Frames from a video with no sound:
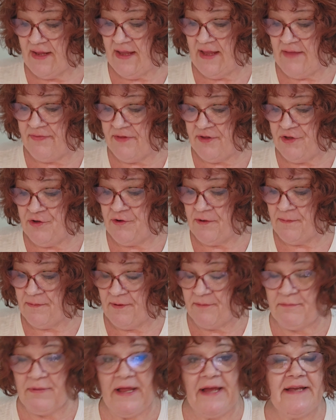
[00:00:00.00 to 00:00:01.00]
and then you can
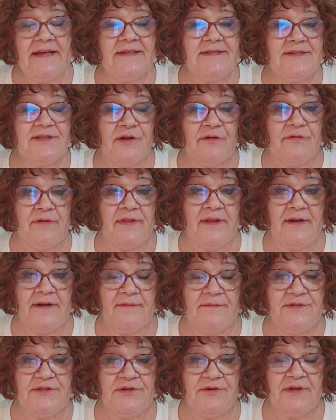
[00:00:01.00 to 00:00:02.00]
put blankets over
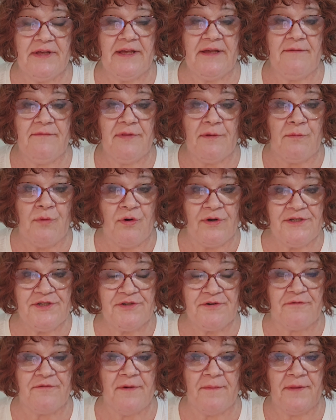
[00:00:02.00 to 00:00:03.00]
them to keep the
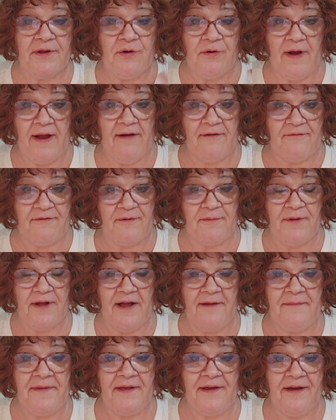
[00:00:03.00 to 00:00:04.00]
moisture from the ground from
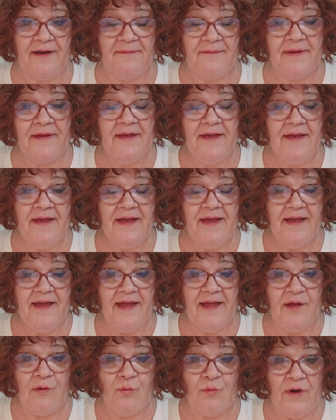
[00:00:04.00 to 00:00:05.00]
coming up
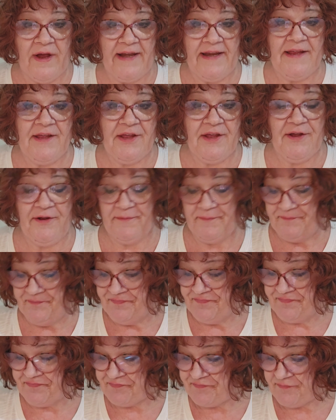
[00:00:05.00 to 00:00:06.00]
and wetting you.
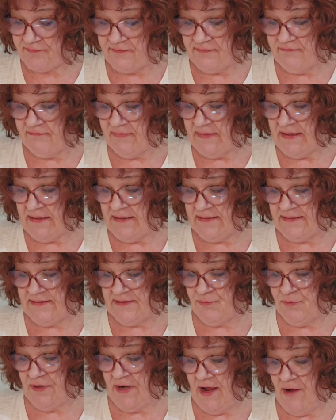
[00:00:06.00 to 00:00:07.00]
Because
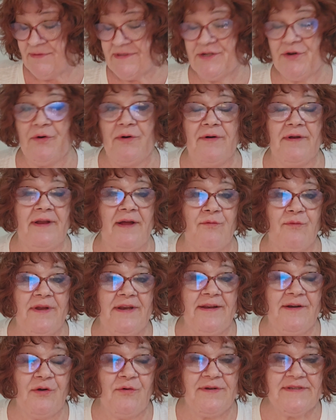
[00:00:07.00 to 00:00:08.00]
when I was growing up, we
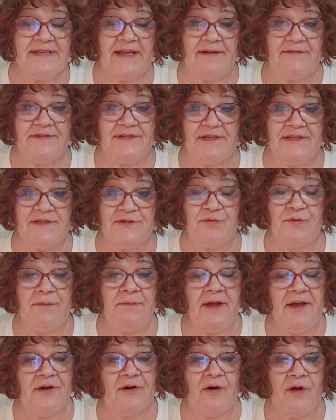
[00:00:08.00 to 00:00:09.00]
didn't always have tents. We
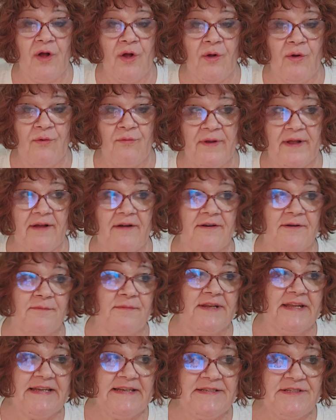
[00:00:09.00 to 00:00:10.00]
made our own. We called them
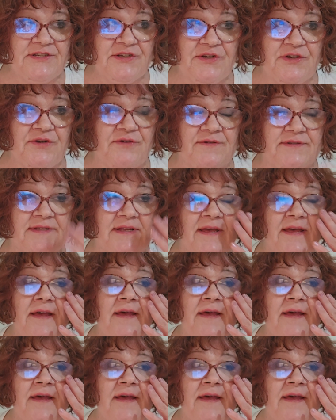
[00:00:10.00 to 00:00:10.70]
lean-tos,